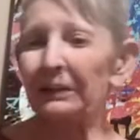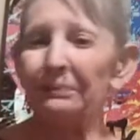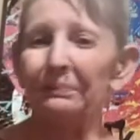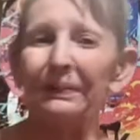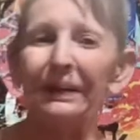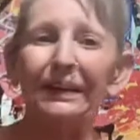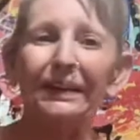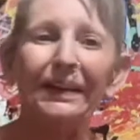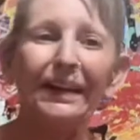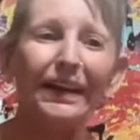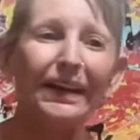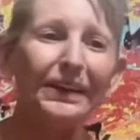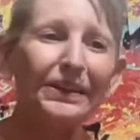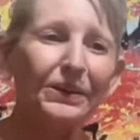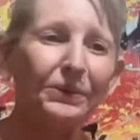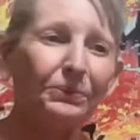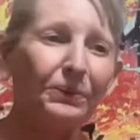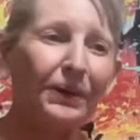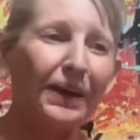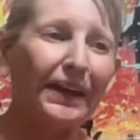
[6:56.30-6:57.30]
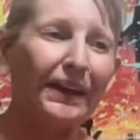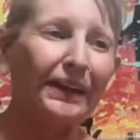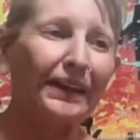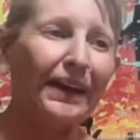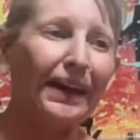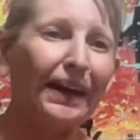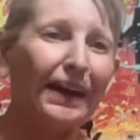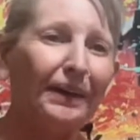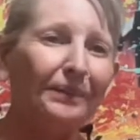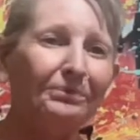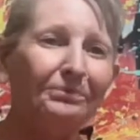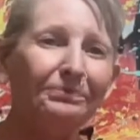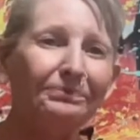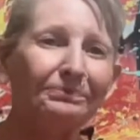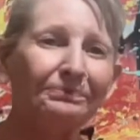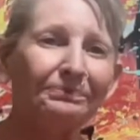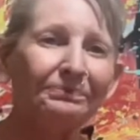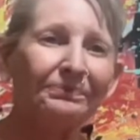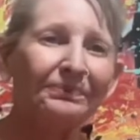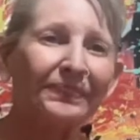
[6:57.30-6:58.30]
but anyway, um,
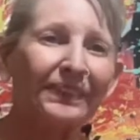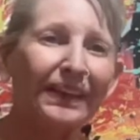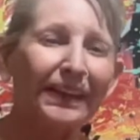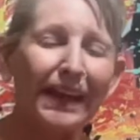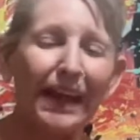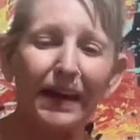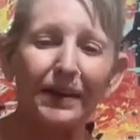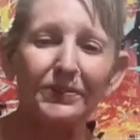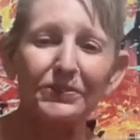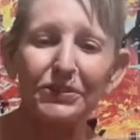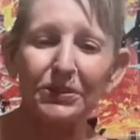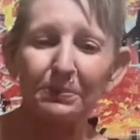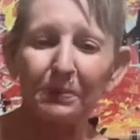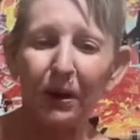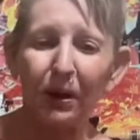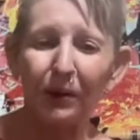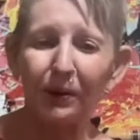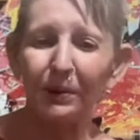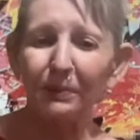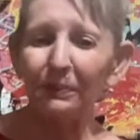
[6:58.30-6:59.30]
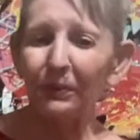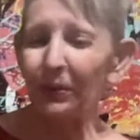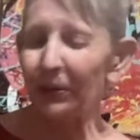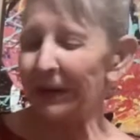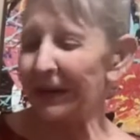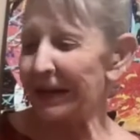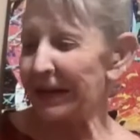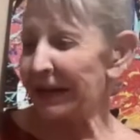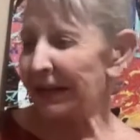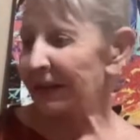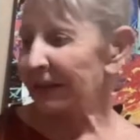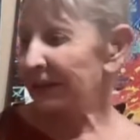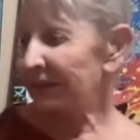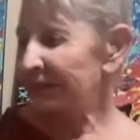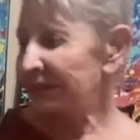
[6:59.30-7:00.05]
yeah, tomorrow morning,